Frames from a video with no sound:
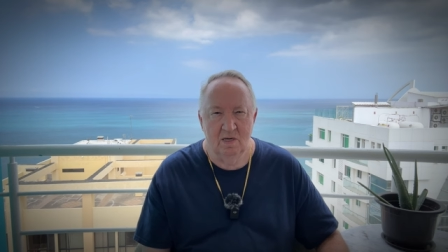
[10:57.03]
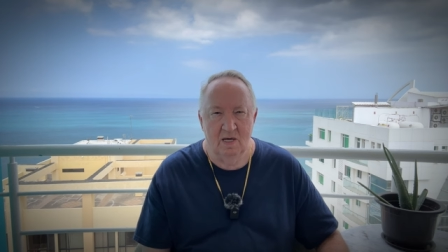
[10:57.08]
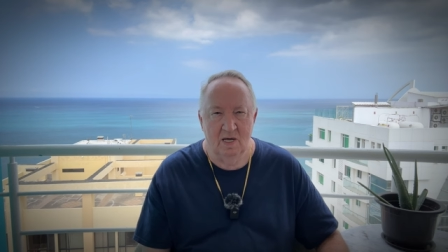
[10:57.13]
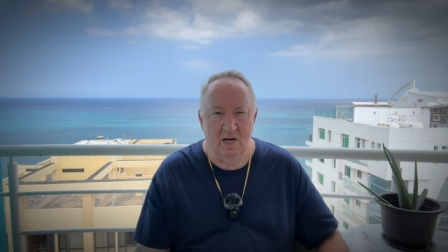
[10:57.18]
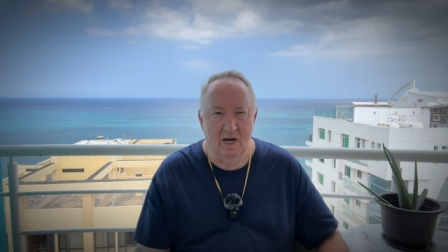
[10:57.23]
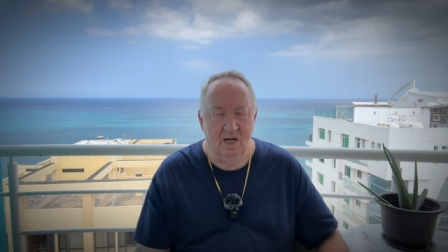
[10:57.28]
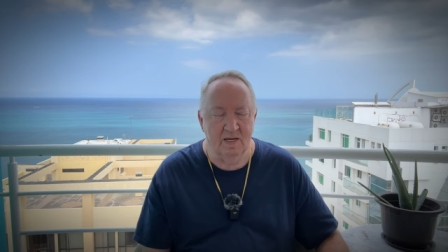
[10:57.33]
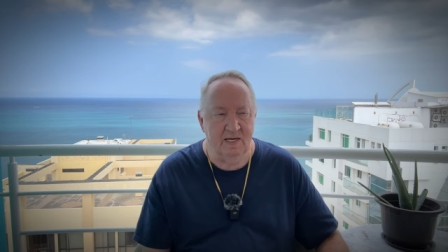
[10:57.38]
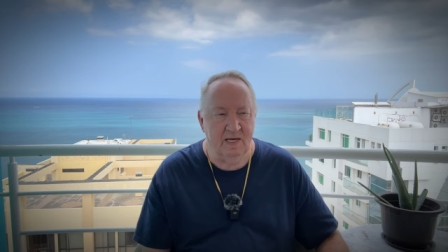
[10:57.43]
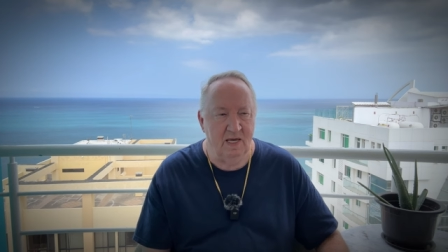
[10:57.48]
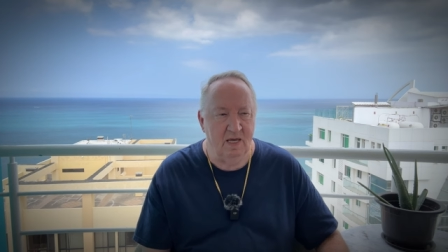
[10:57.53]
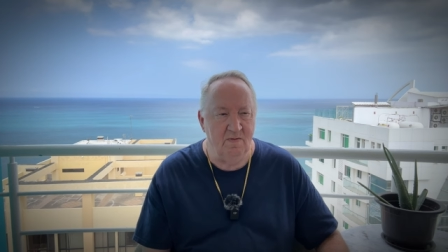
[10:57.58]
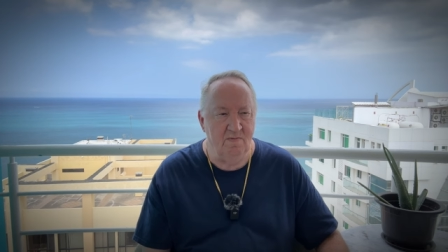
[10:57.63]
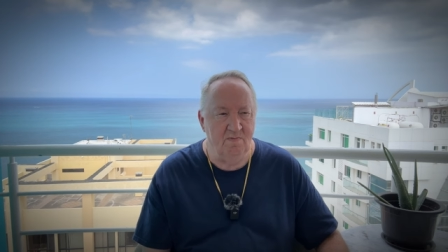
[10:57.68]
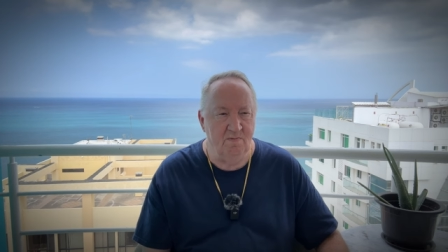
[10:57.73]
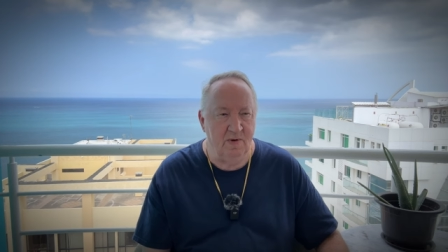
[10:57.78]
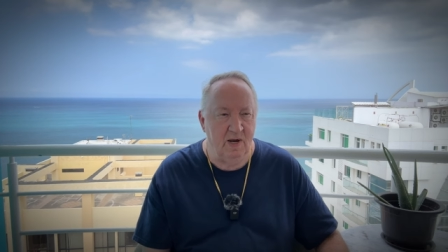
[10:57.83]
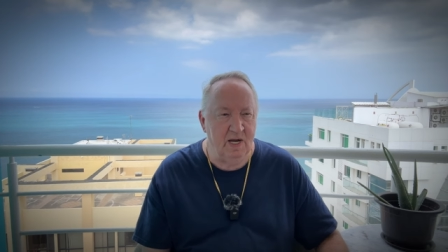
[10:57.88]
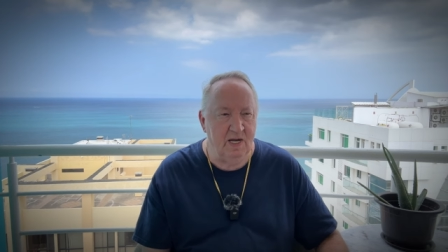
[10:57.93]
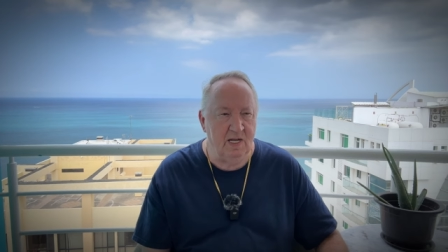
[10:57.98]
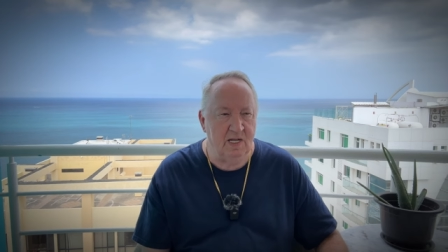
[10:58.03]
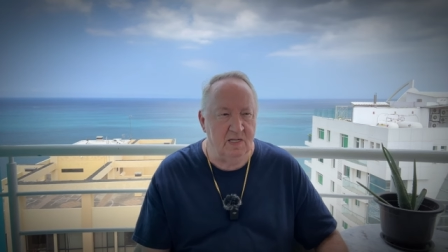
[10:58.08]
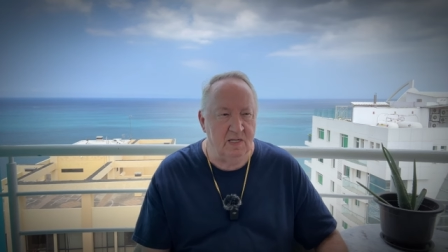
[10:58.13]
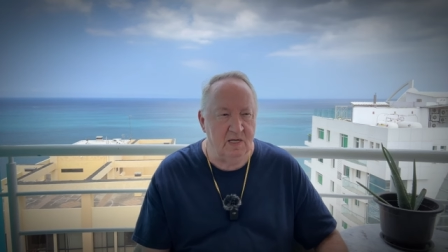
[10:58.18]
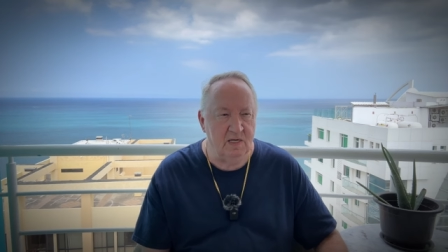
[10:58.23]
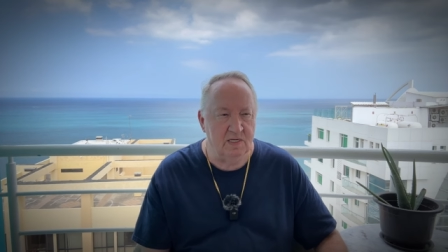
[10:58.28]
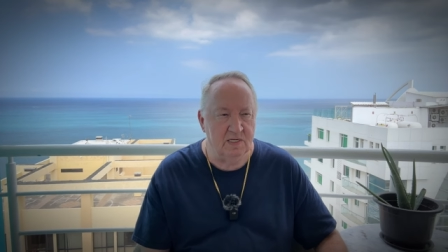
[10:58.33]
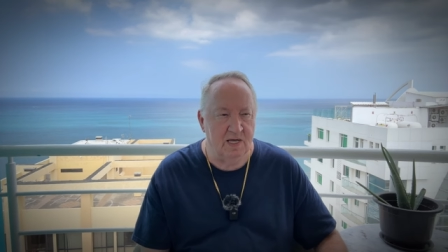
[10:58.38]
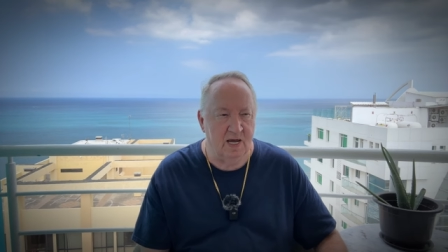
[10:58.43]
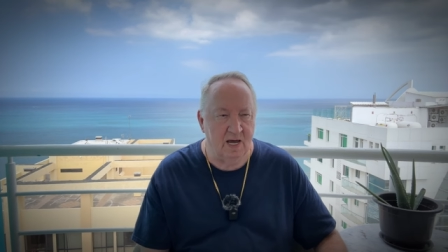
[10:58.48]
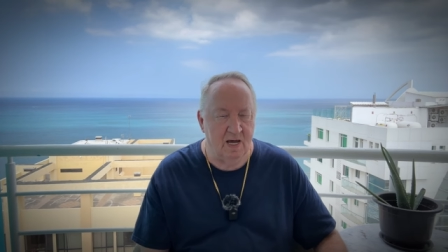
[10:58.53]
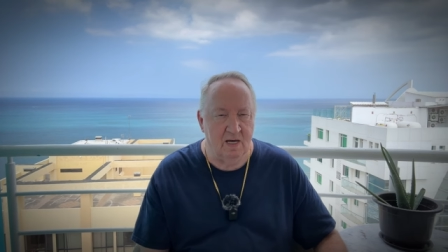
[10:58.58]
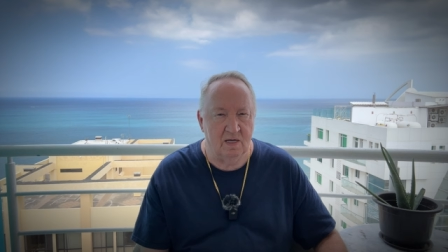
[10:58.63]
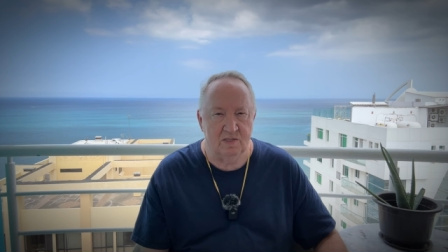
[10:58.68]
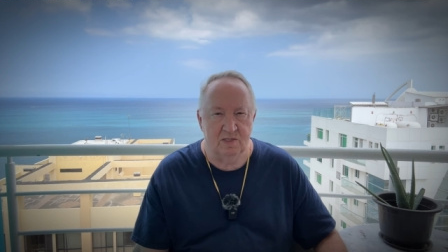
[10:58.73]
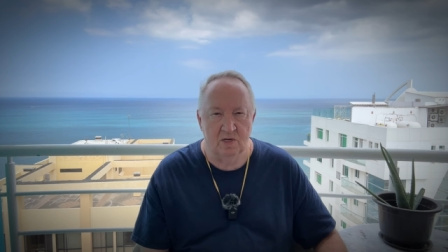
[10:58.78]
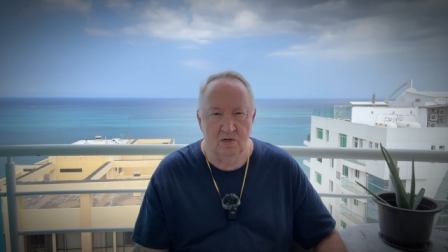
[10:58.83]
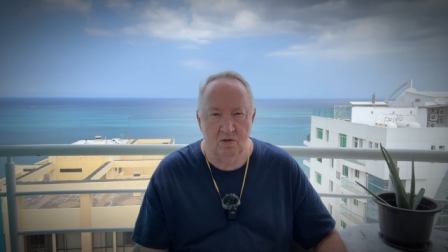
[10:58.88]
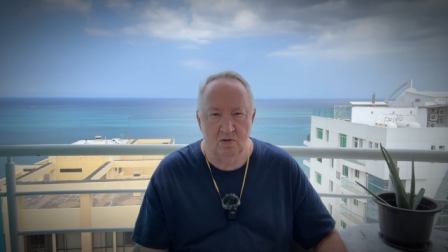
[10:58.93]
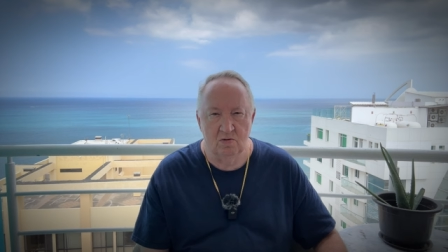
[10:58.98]
and I keep meeting these
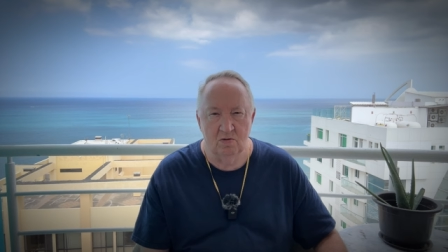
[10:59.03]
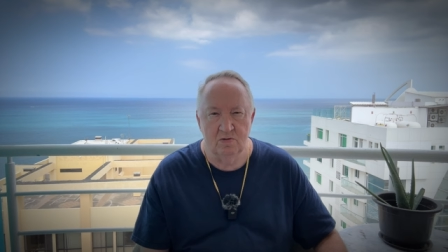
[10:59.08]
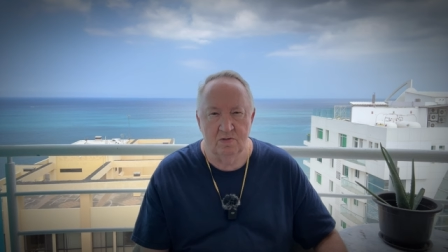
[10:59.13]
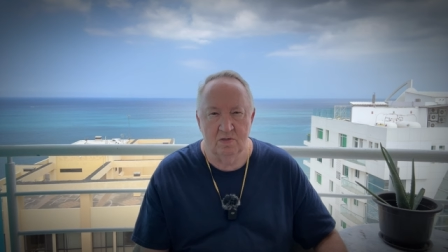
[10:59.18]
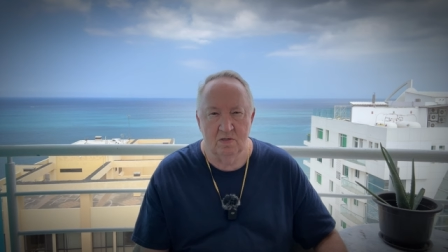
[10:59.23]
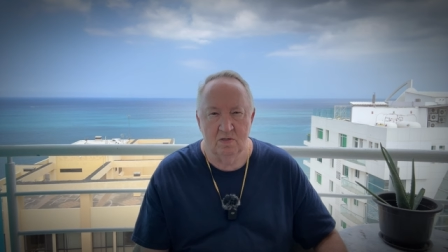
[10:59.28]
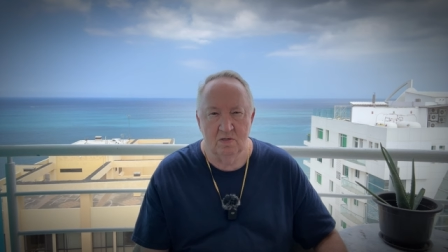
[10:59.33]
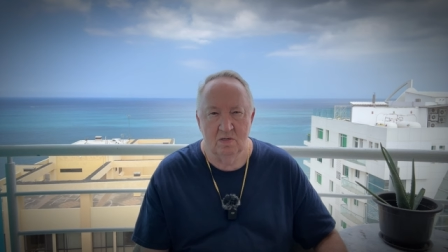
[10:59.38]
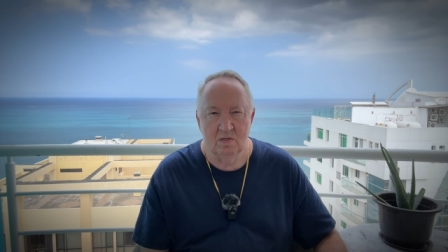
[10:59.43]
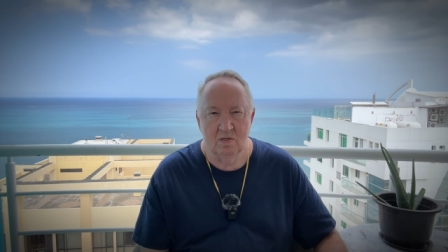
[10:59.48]
assholes